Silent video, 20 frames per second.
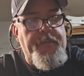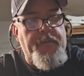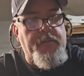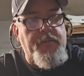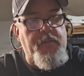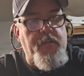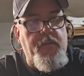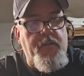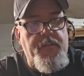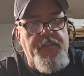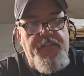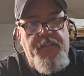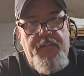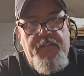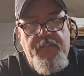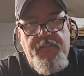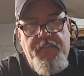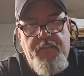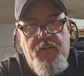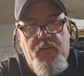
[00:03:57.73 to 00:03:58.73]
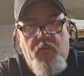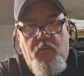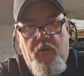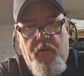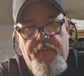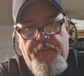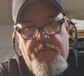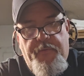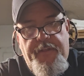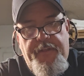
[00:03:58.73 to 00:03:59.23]
As long as it doesn't go
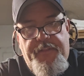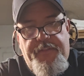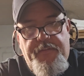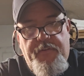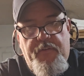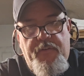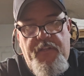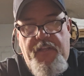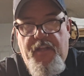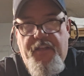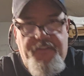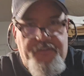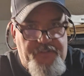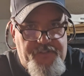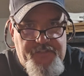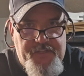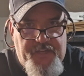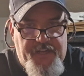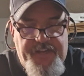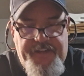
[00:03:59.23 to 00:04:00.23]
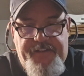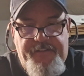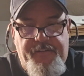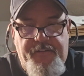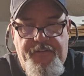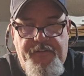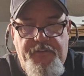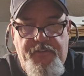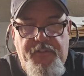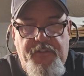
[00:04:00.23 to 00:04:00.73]
all the way through to the other side,
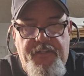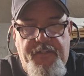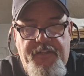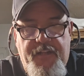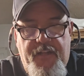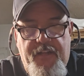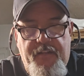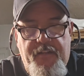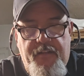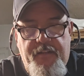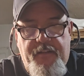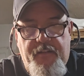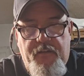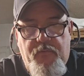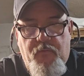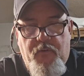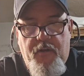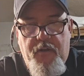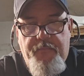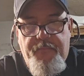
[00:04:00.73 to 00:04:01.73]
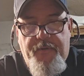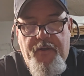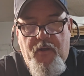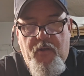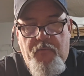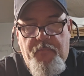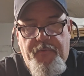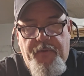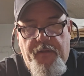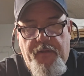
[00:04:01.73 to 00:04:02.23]
usually nothing to worry
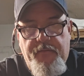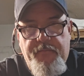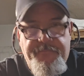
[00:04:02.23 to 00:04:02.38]
about, but